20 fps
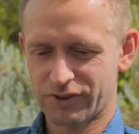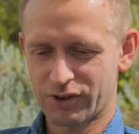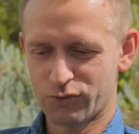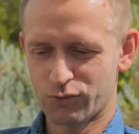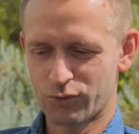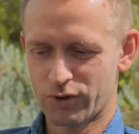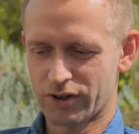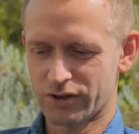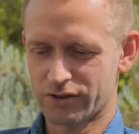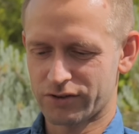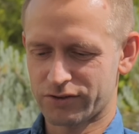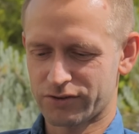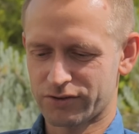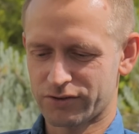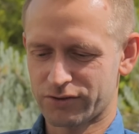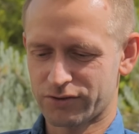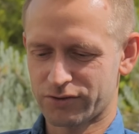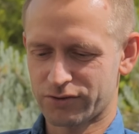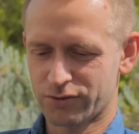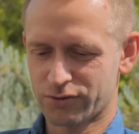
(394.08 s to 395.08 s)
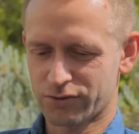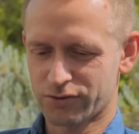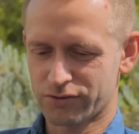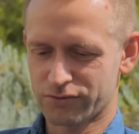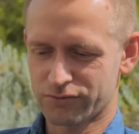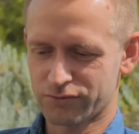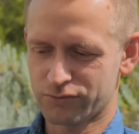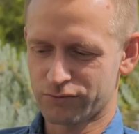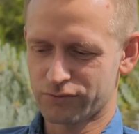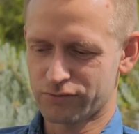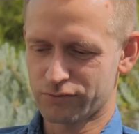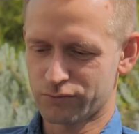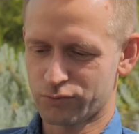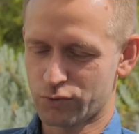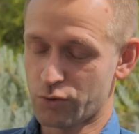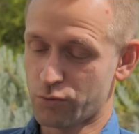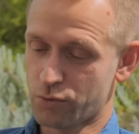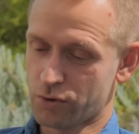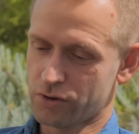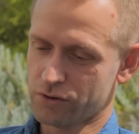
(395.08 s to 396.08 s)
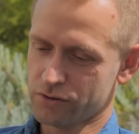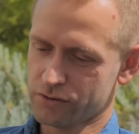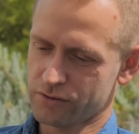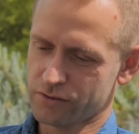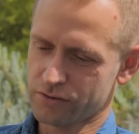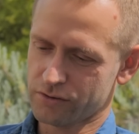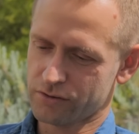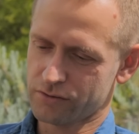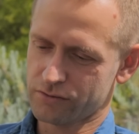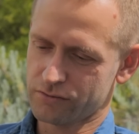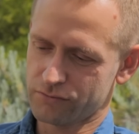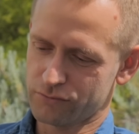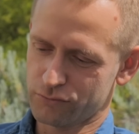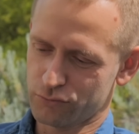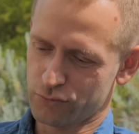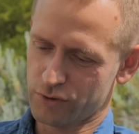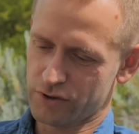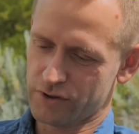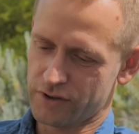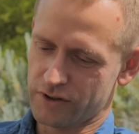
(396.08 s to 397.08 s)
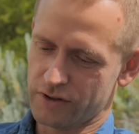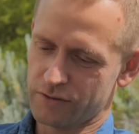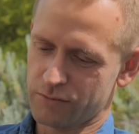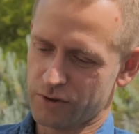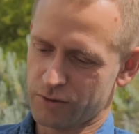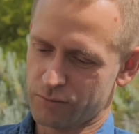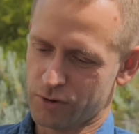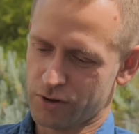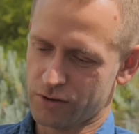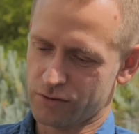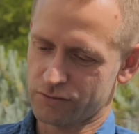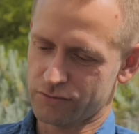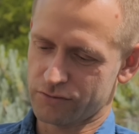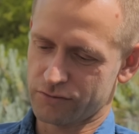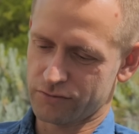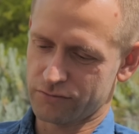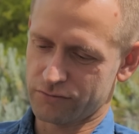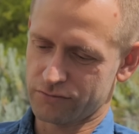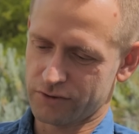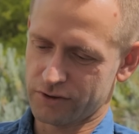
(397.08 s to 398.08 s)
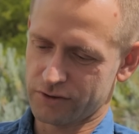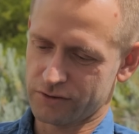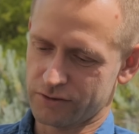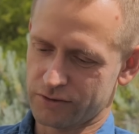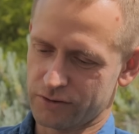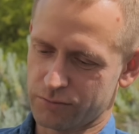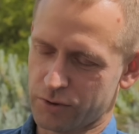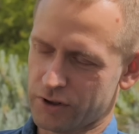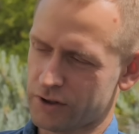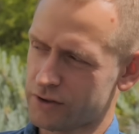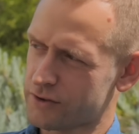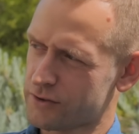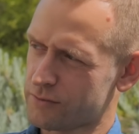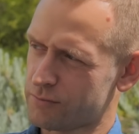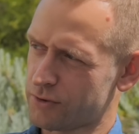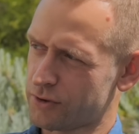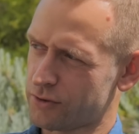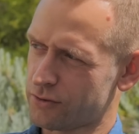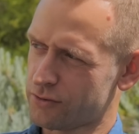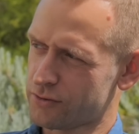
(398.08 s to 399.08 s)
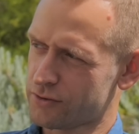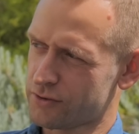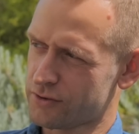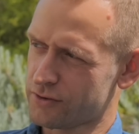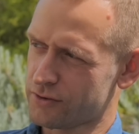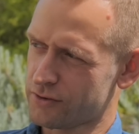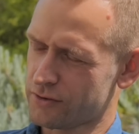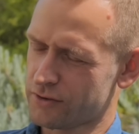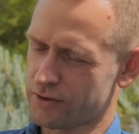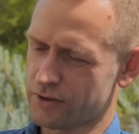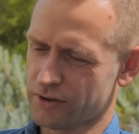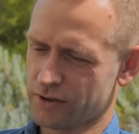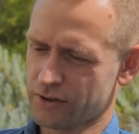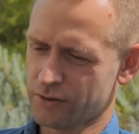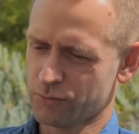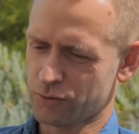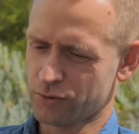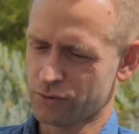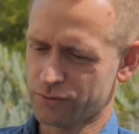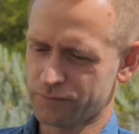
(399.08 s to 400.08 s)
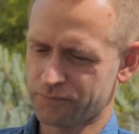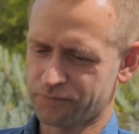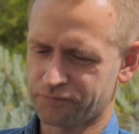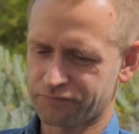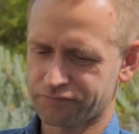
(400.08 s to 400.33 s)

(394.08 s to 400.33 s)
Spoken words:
were talking with them about rental apartments because they are more.